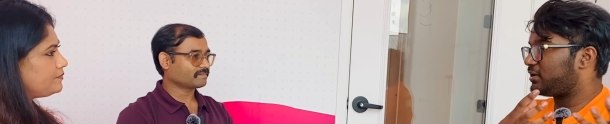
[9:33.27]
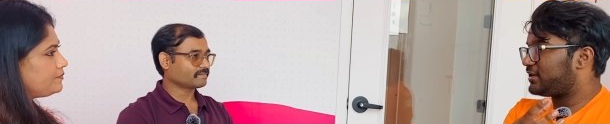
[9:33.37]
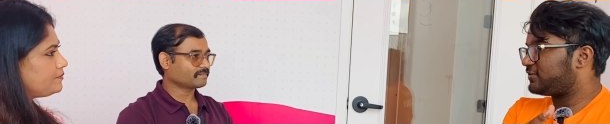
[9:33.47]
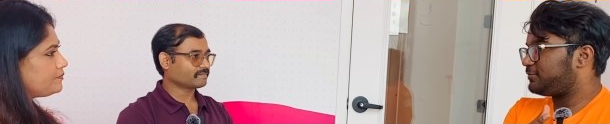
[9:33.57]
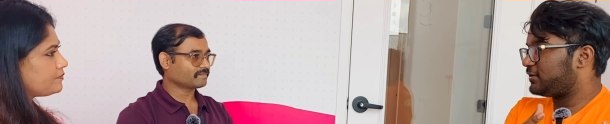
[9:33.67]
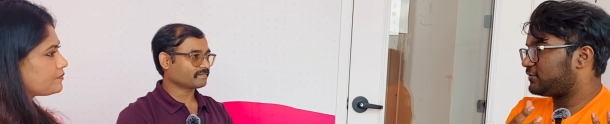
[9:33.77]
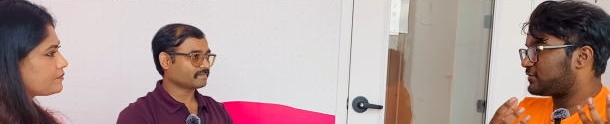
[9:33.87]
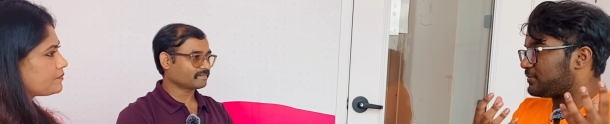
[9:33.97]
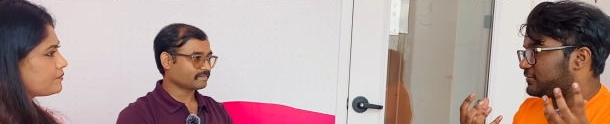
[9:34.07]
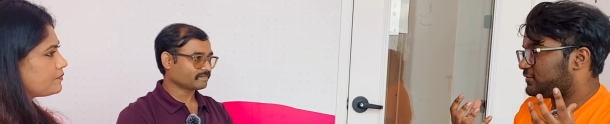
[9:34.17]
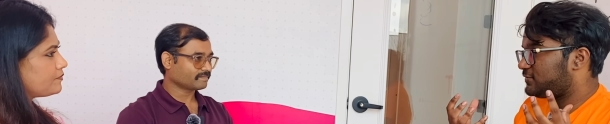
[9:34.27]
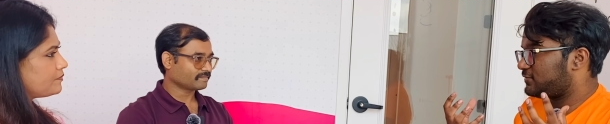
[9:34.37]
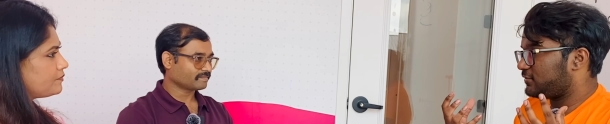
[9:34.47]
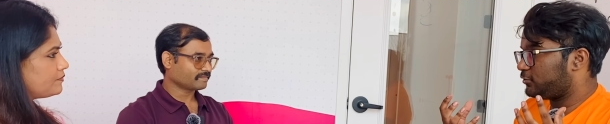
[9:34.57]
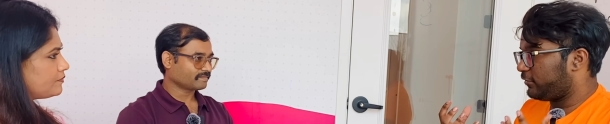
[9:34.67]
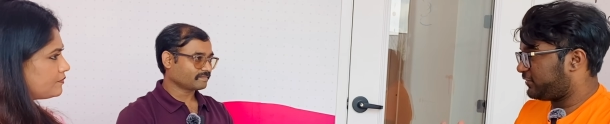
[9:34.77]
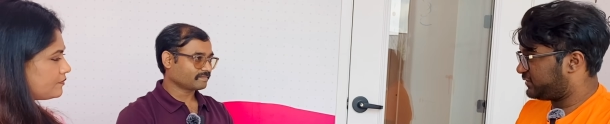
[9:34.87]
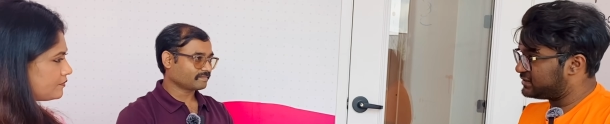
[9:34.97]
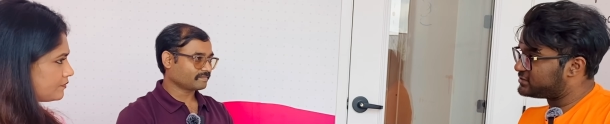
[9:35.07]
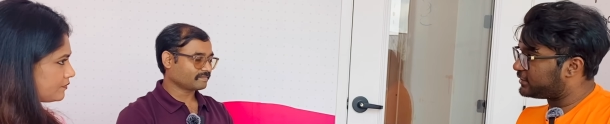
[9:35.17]
Speaker 1: online experience comes to a
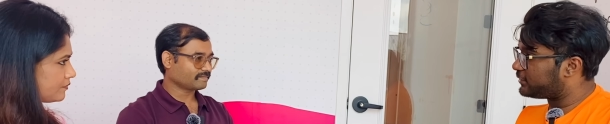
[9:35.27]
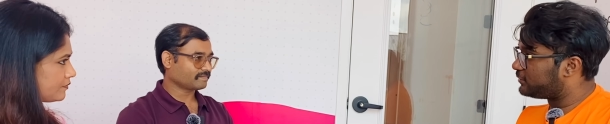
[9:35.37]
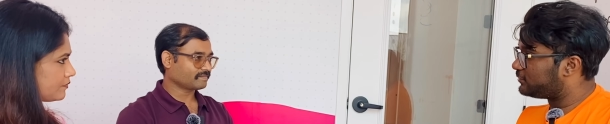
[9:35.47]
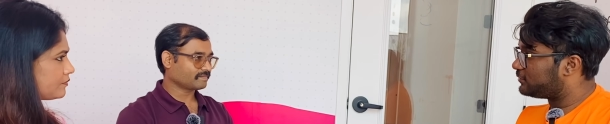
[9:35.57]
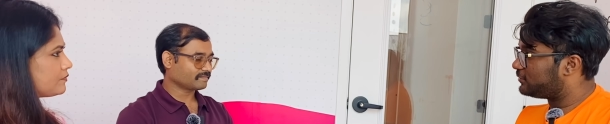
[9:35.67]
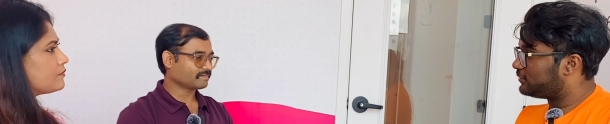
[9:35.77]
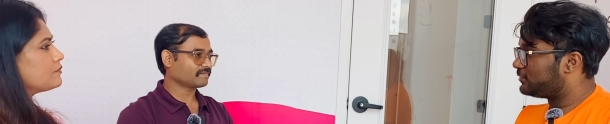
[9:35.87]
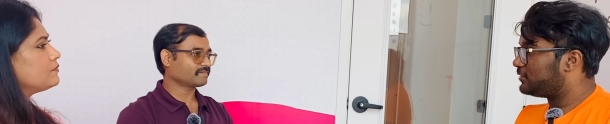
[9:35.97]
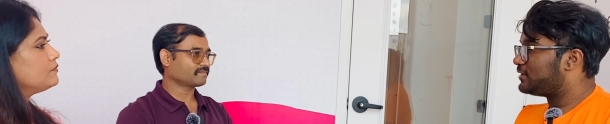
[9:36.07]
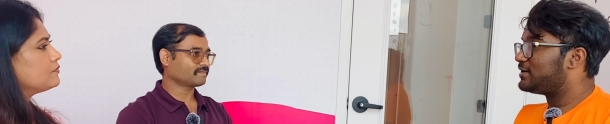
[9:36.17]
physical center, mm-hmm.